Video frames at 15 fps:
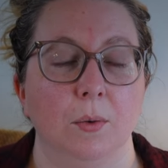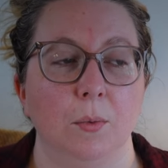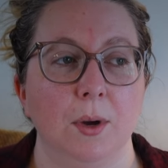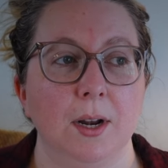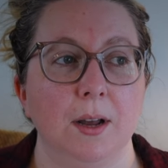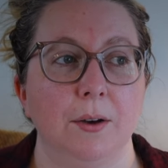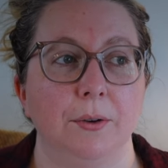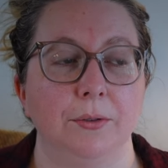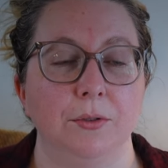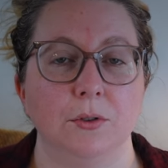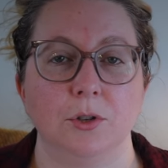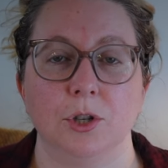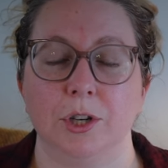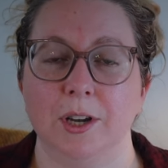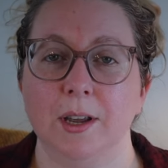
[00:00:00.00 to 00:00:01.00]
What else?
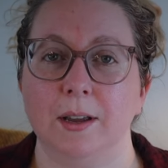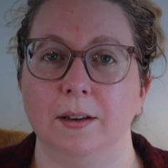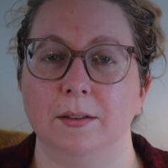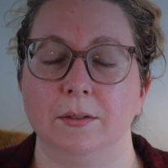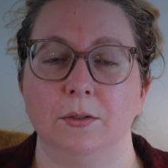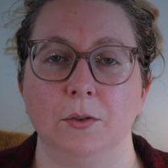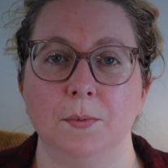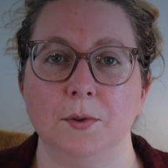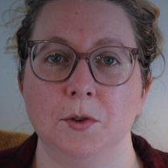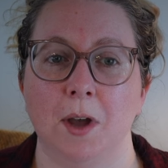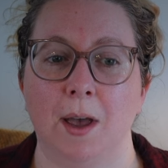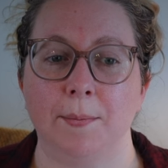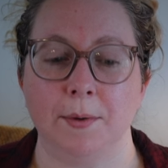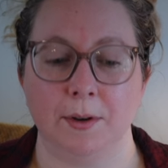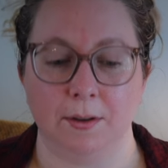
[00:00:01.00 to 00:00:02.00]
Shit, so much
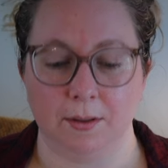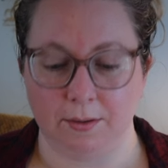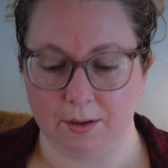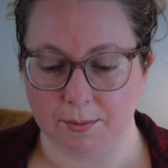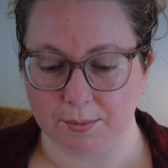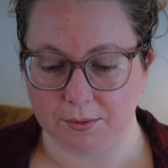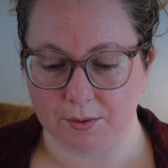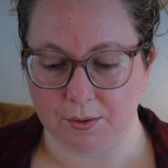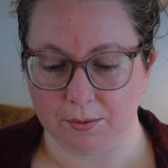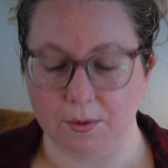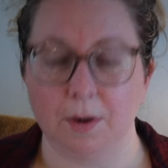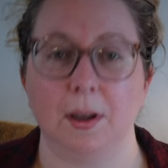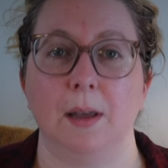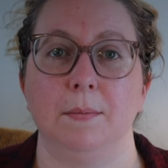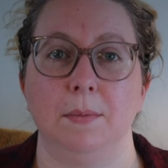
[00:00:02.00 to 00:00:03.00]
happened in this episode.
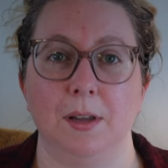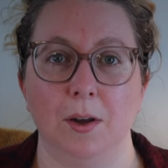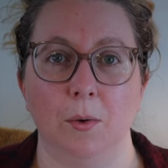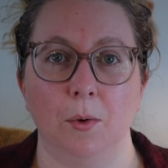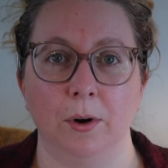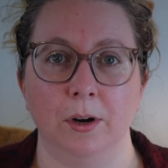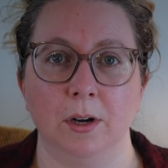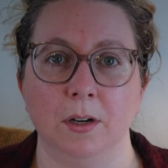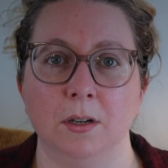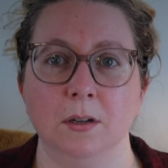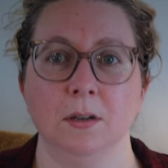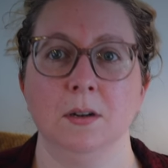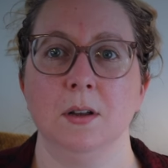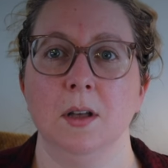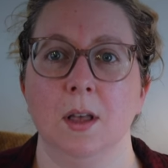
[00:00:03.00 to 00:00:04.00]
Okay, Bjorn
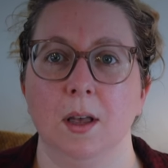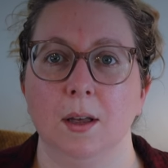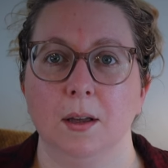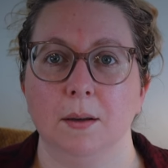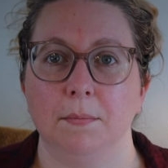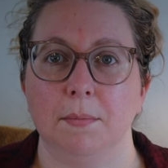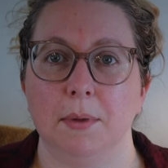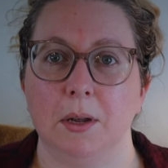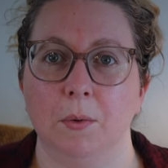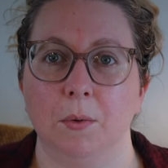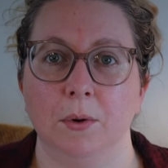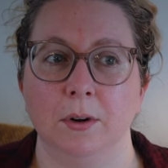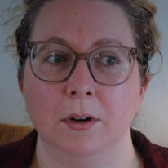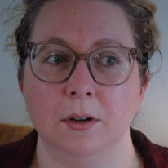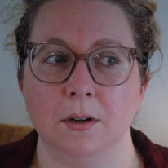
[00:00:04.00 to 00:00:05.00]

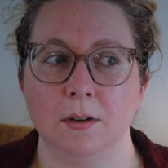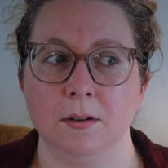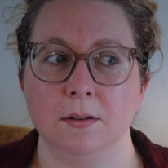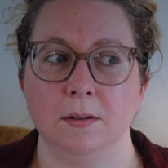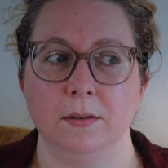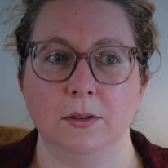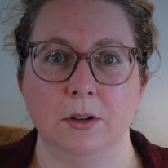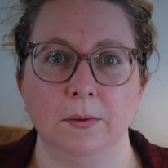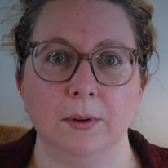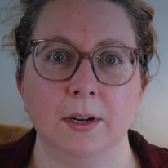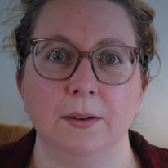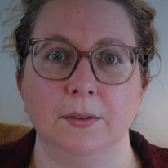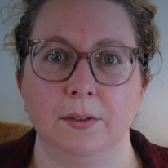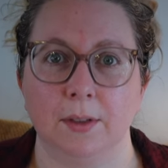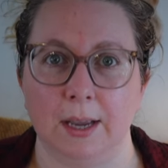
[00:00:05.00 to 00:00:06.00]
doing
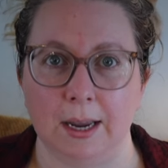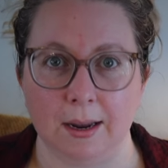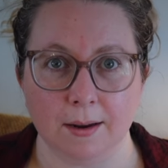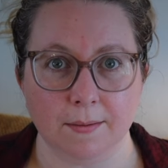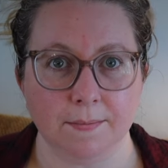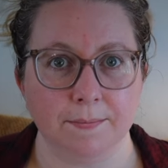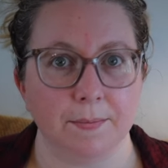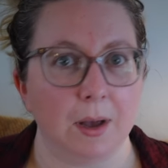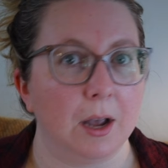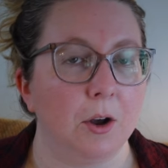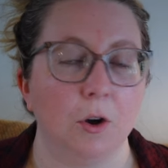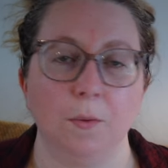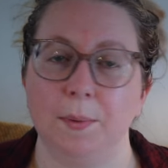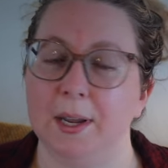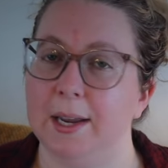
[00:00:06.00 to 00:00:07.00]
his thing. I
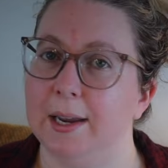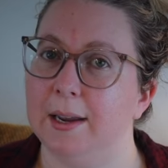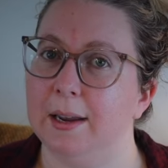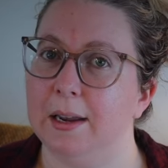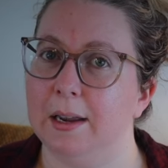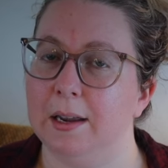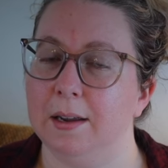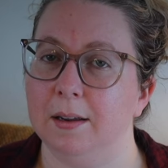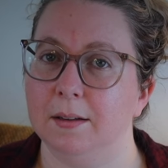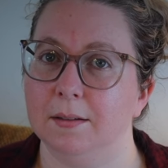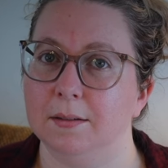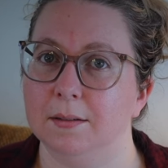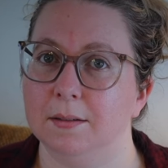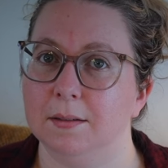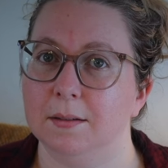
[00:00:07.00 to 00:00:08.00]
hope he
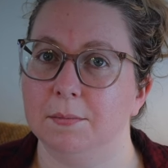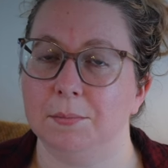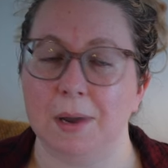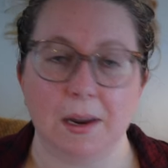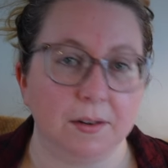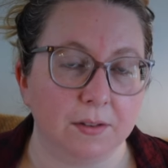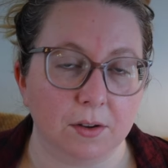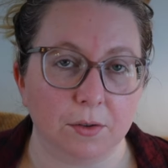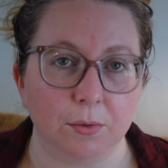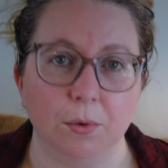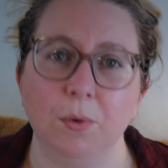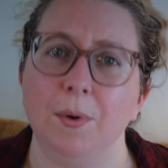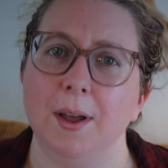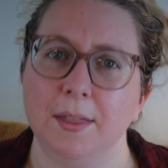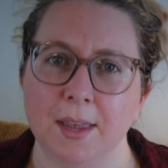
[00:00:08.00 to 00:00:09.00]
makes it
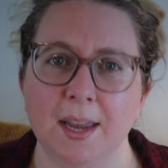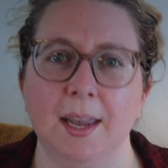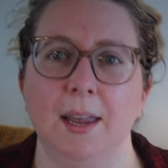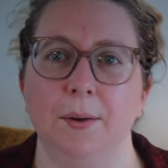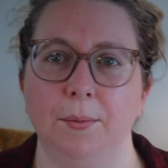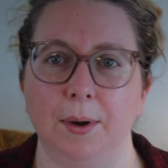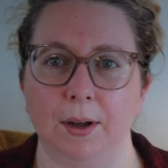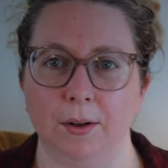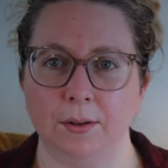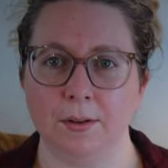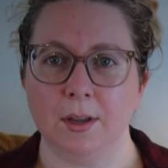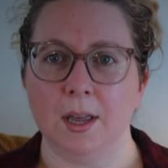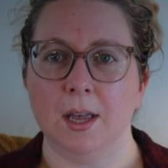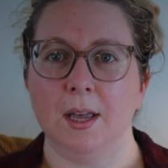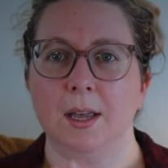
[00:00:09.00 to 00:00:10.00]
through. I think he will.
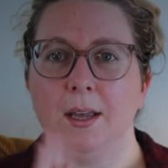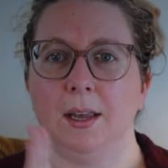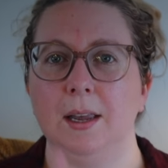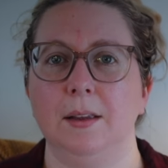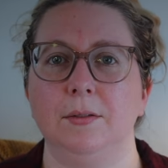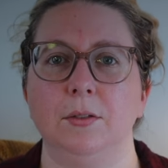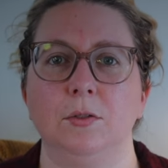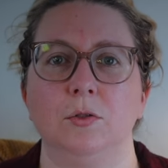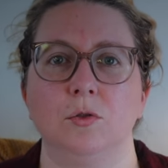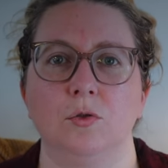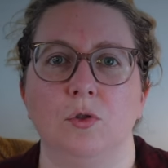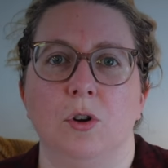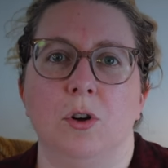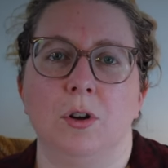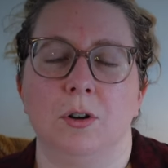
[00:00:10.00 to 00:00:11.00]
He's a
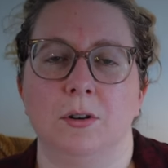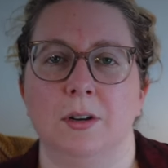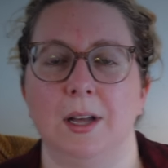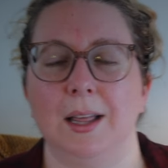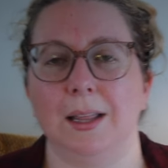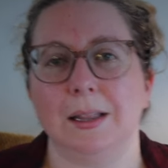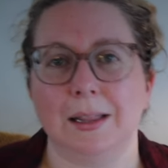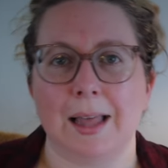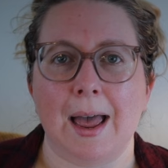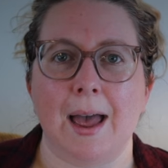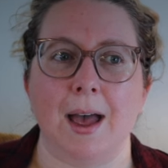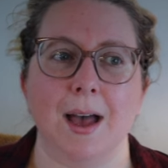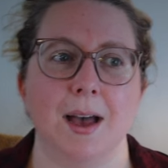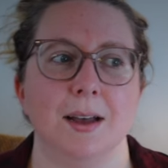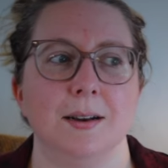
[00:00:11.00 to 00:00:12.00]
strong
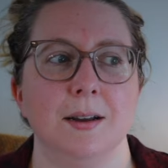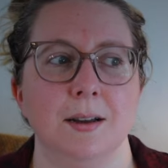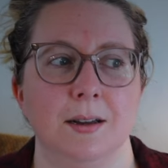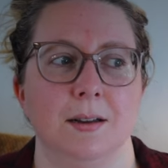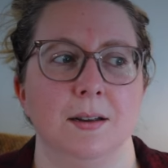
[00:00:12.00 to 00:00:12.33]
lad.